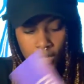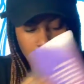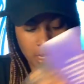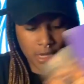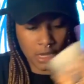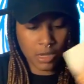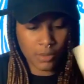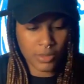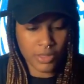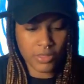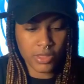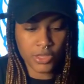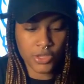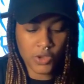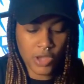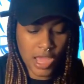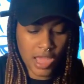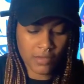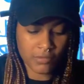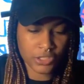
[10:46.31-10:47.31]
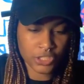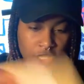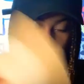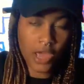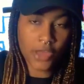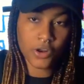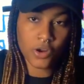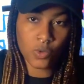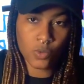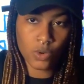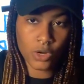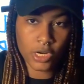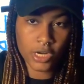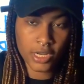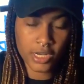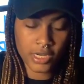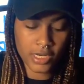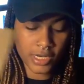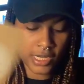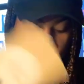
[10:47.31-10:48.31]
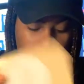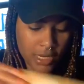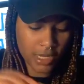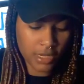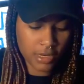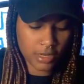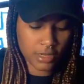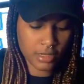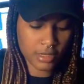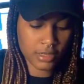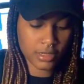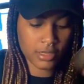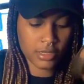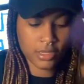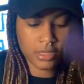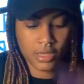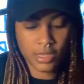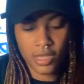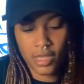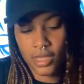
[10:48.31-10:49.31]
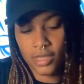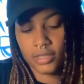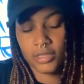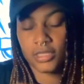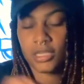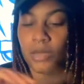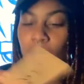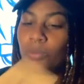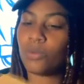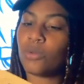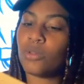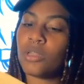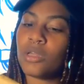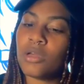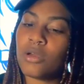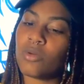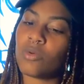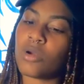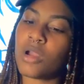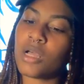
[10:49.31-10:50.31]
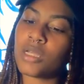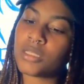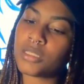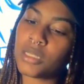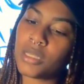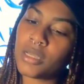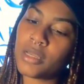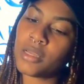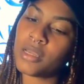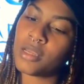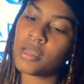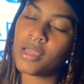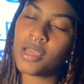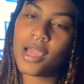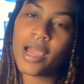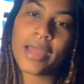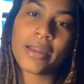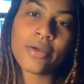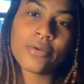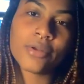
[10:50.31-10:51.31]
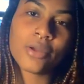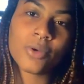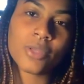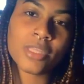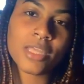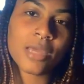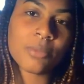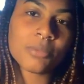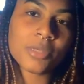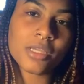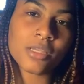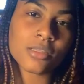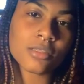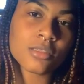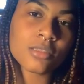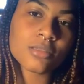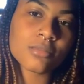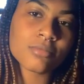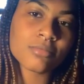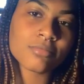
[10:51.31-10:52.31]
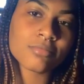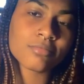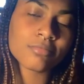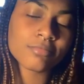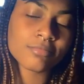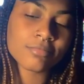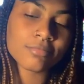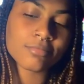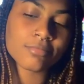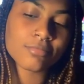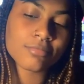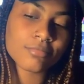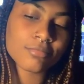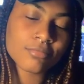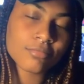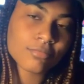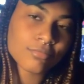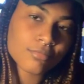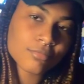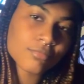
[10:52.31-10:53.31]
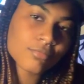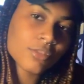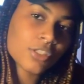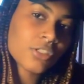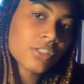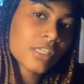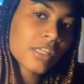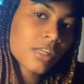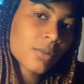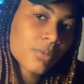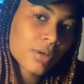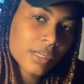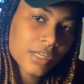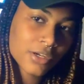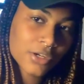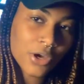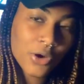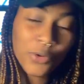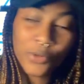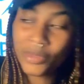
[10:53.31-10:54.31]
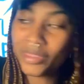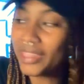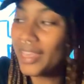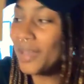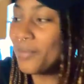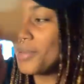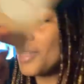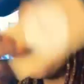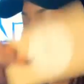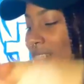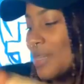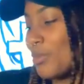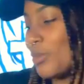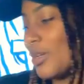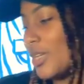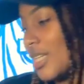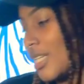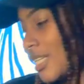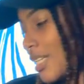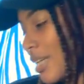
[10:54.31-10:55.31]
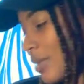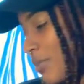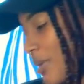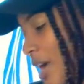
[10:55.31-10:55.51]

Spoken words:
And then you have shadow work needed. Tabula rasa. I don't know what that means. Does anybody know what that means? I'm going to look it up